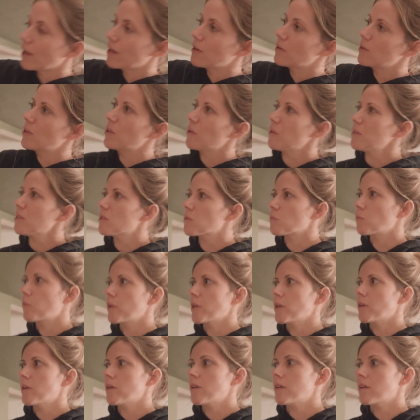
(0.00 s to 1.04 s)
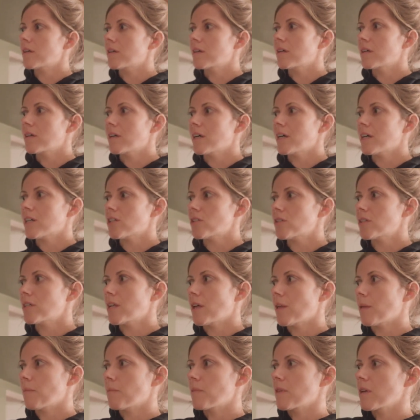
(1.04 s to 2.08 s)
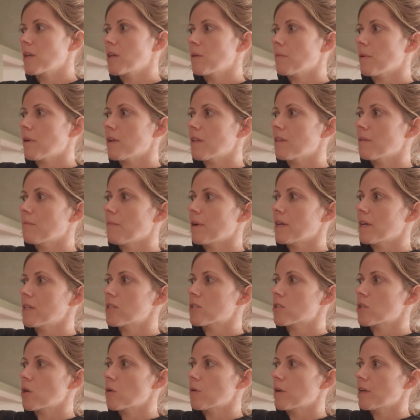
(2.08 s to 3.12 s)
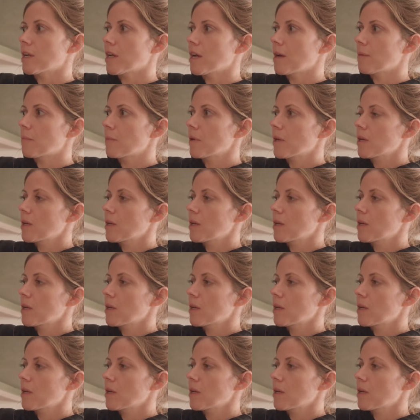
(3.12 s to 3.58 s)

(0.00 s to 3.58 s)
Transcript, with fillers: And you know what's weird? Actually, now that I'm thinking about it, it might soak it up.